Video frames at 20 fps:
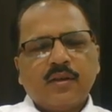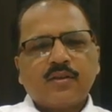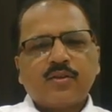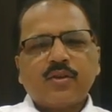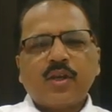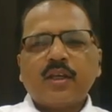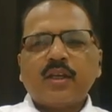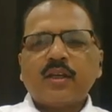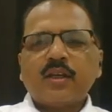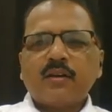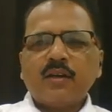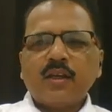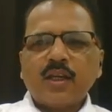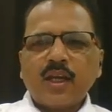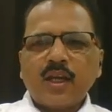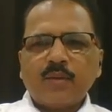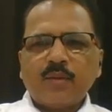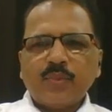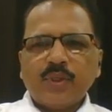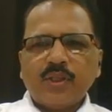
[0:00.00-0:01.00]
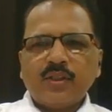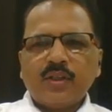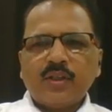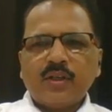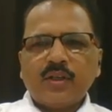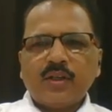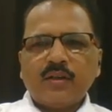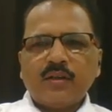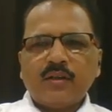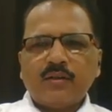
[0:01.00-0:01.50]
So I can recap in
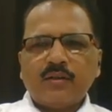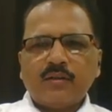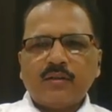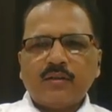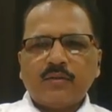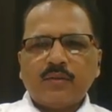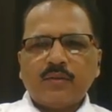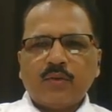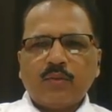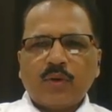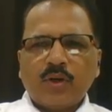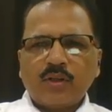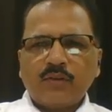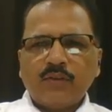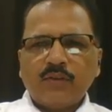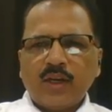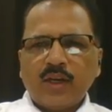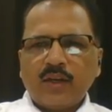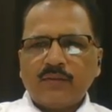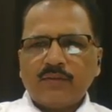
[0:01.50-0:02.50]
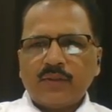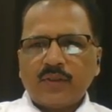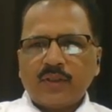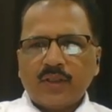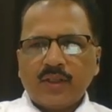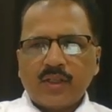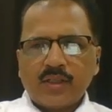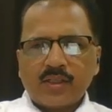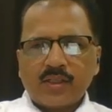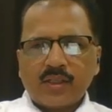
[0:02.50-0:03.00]
the what we have
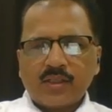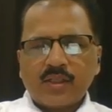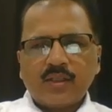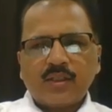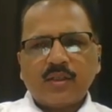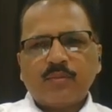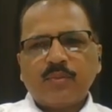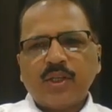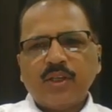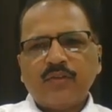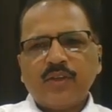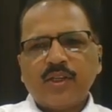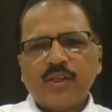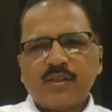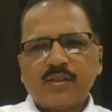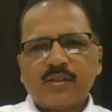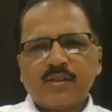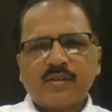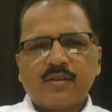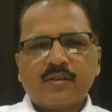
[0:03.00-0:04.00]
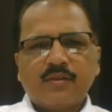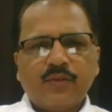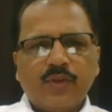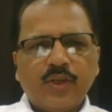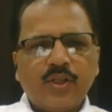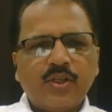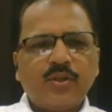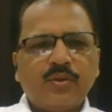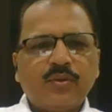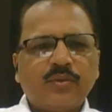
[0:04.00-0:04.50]
discussed in the previous
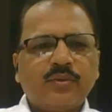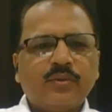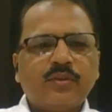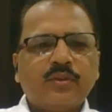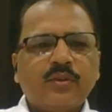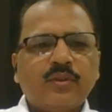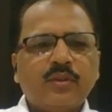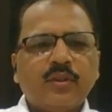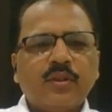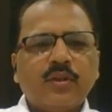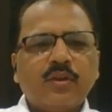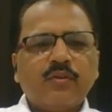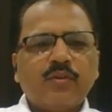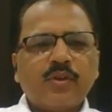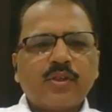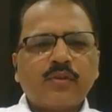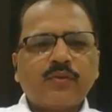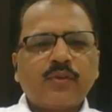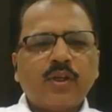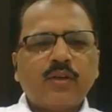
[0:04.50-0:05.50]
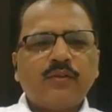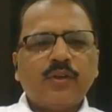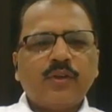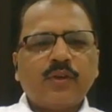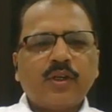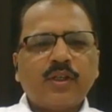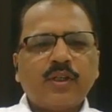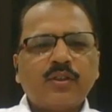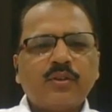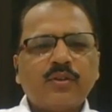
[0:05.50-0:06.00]
video. First of all, we
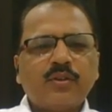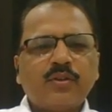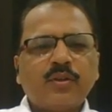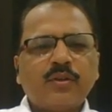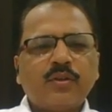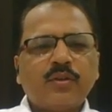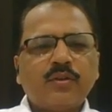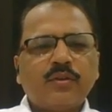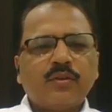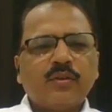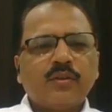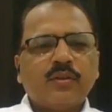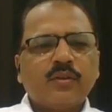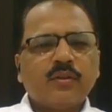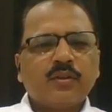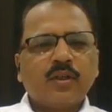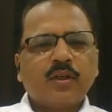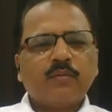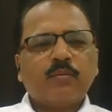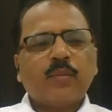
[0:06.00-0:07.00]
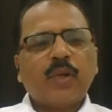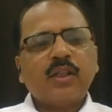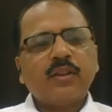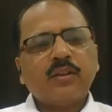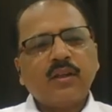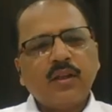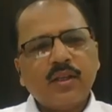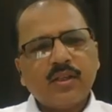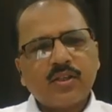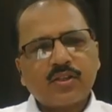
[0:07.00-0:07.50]
wanted to know the
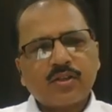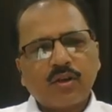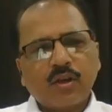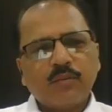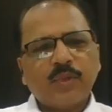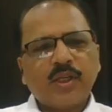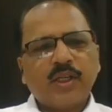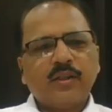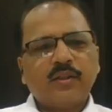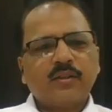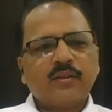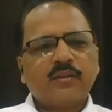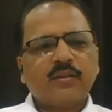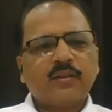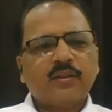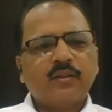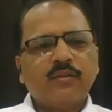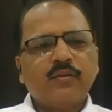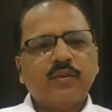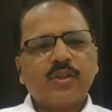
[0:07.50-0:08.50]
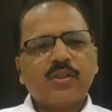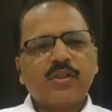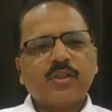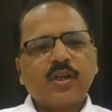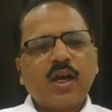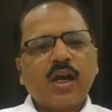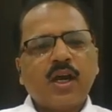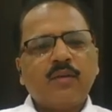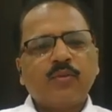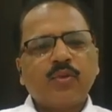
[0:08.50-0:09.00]
monthly installment
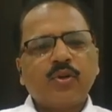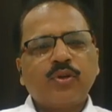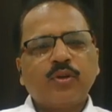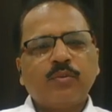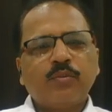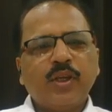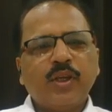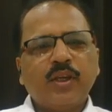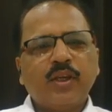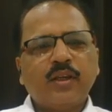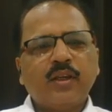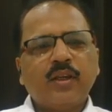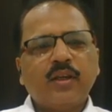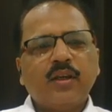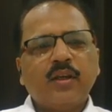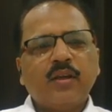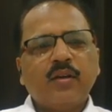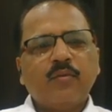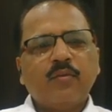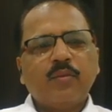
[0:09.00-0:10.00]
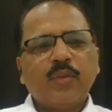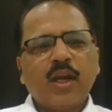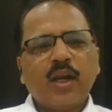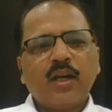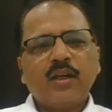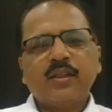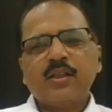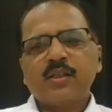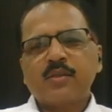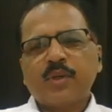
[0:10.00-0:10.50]
which I'm going to pay
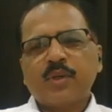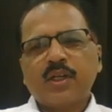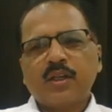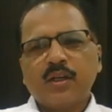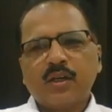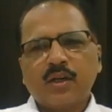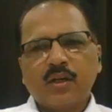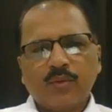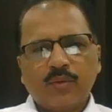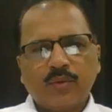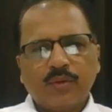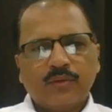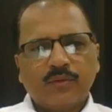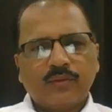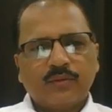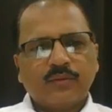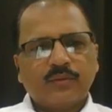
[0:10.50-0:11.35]
behind this particular loan.